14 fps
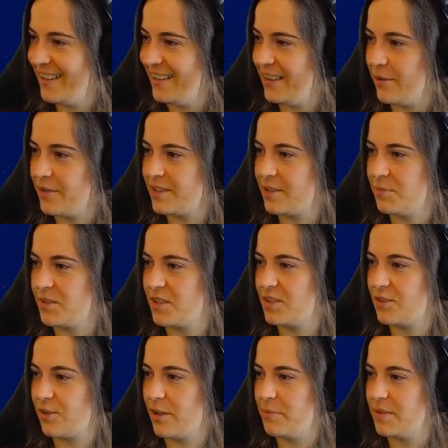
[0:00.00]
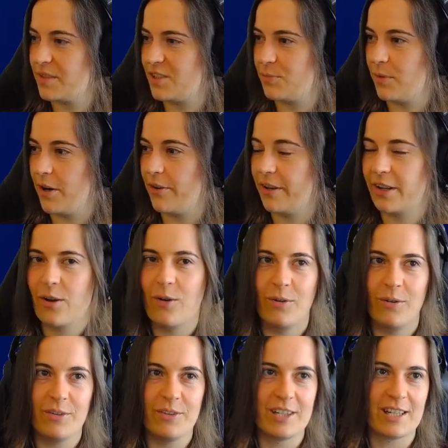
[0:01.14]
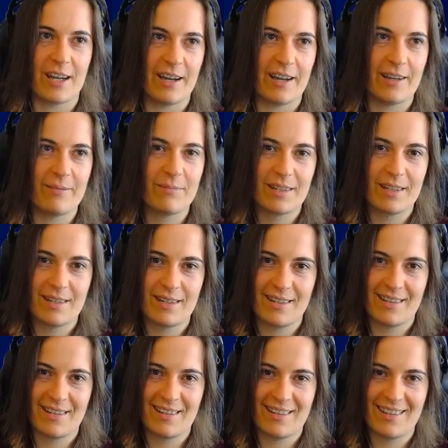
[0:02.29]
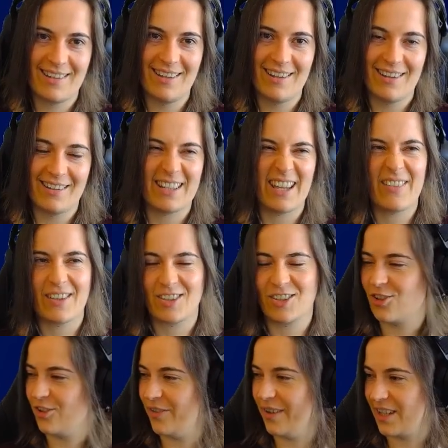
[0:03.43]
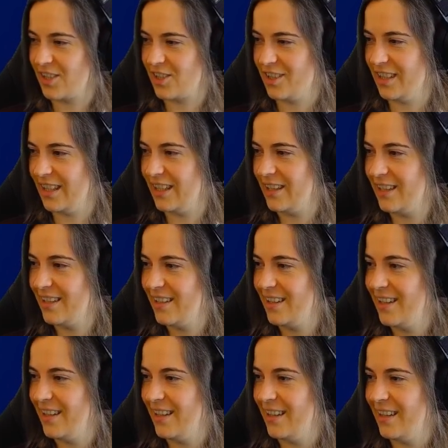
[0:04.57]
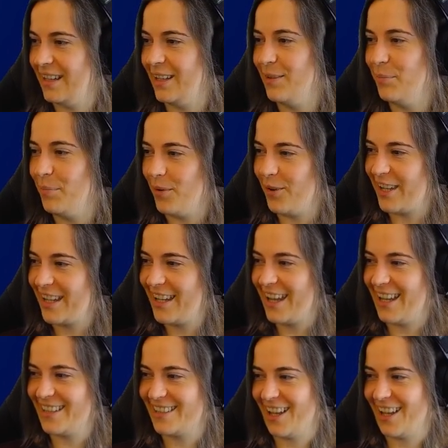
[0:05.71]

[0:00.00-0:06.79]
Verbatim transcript: There are some streamers swearing all the time. Yeah, that's true, actually. Little boy eats